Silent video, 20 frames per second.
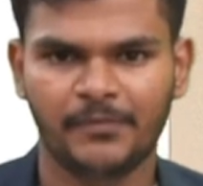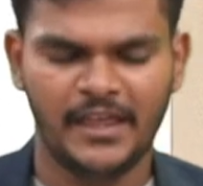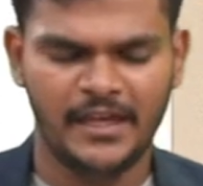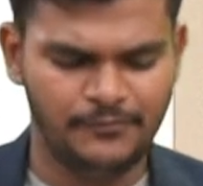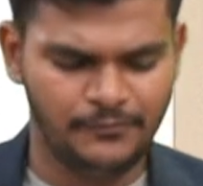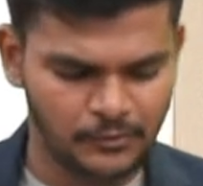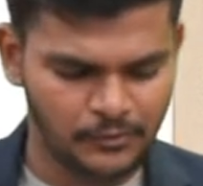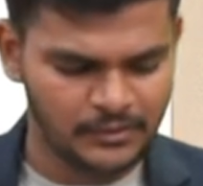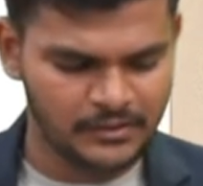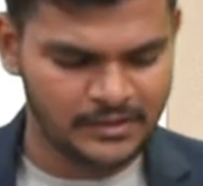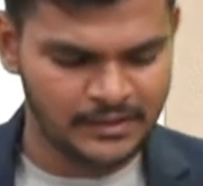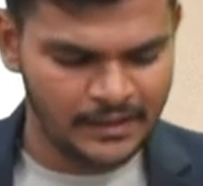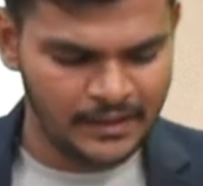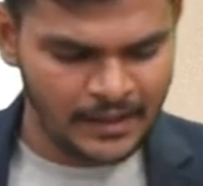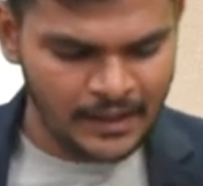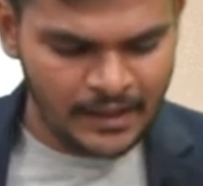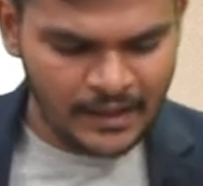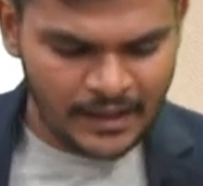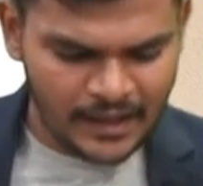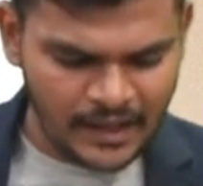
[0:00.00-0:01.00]
Okay, folks.
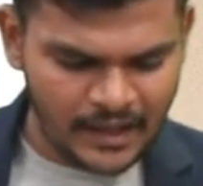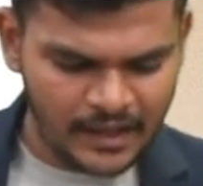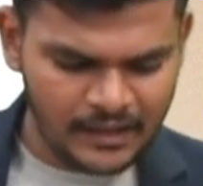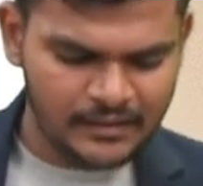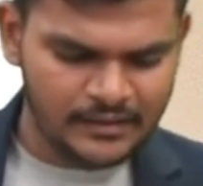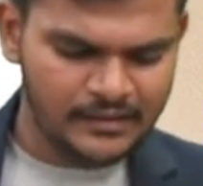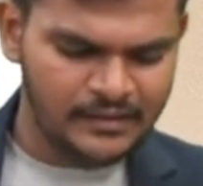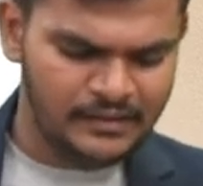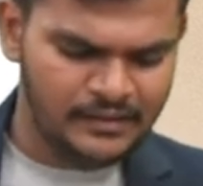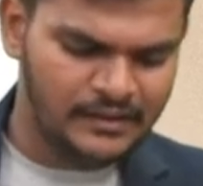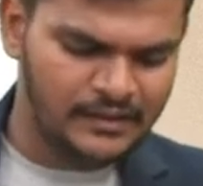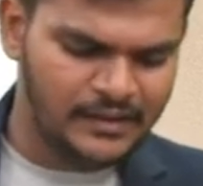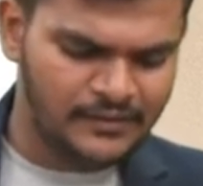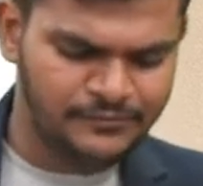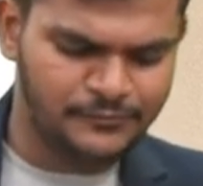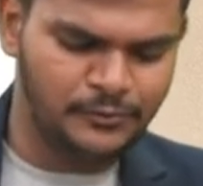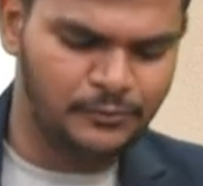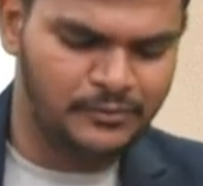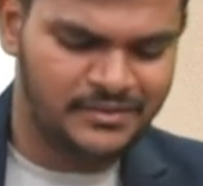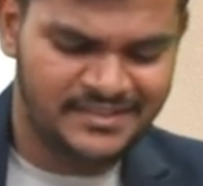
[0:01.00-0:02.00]
And of
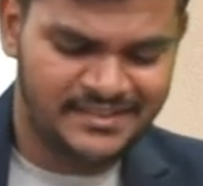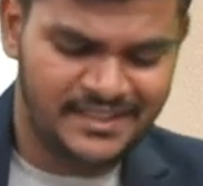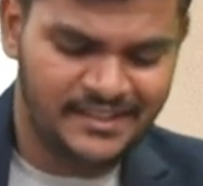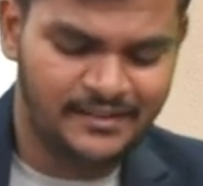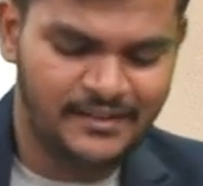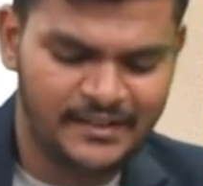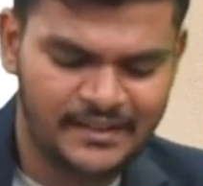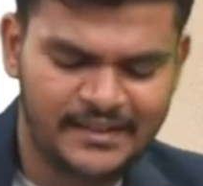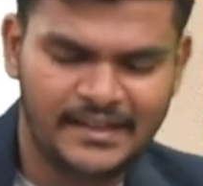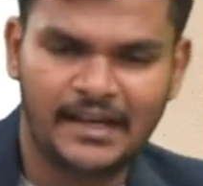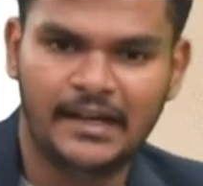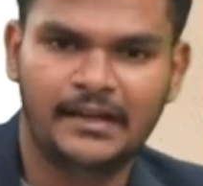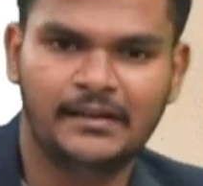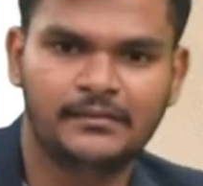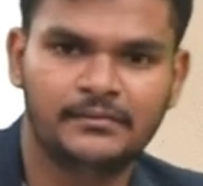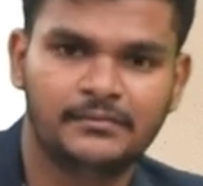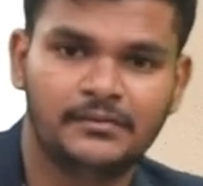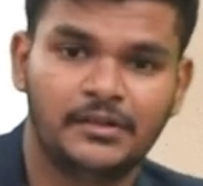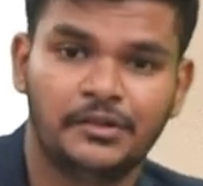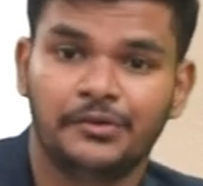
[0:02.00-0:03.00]
course, theory
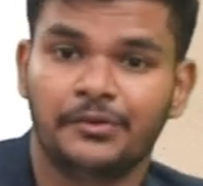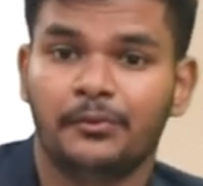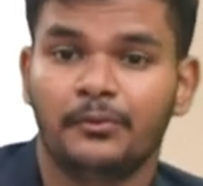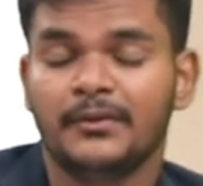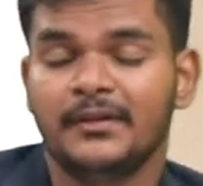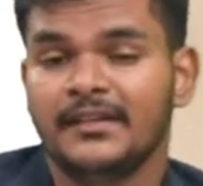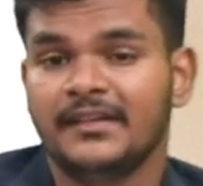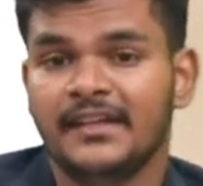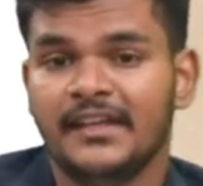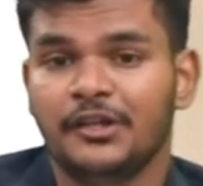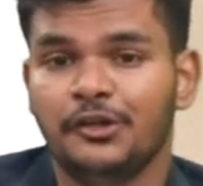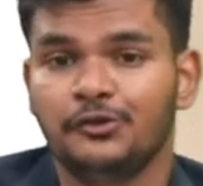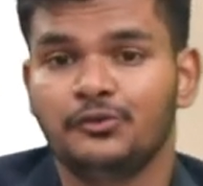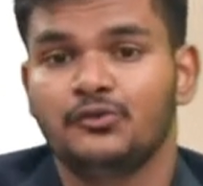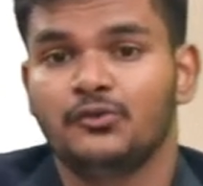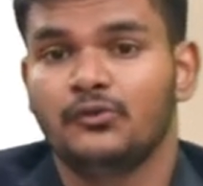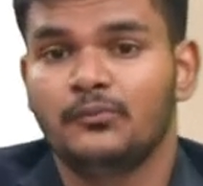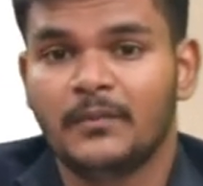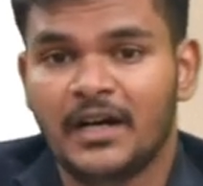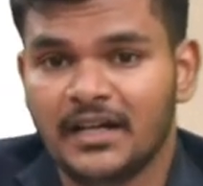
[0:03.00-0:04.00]
can, only take you
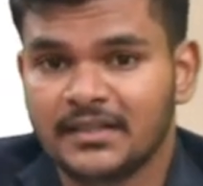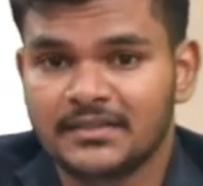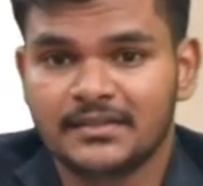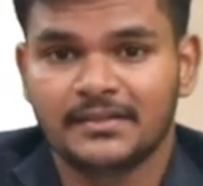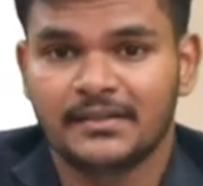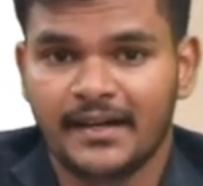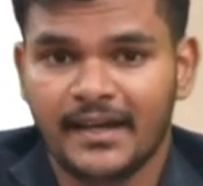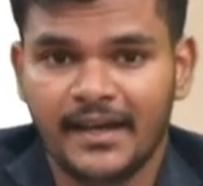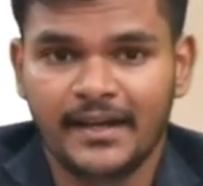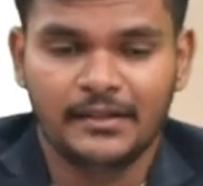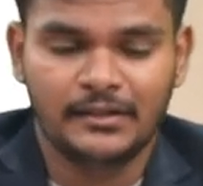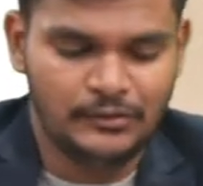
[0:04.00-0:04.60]
so much, right?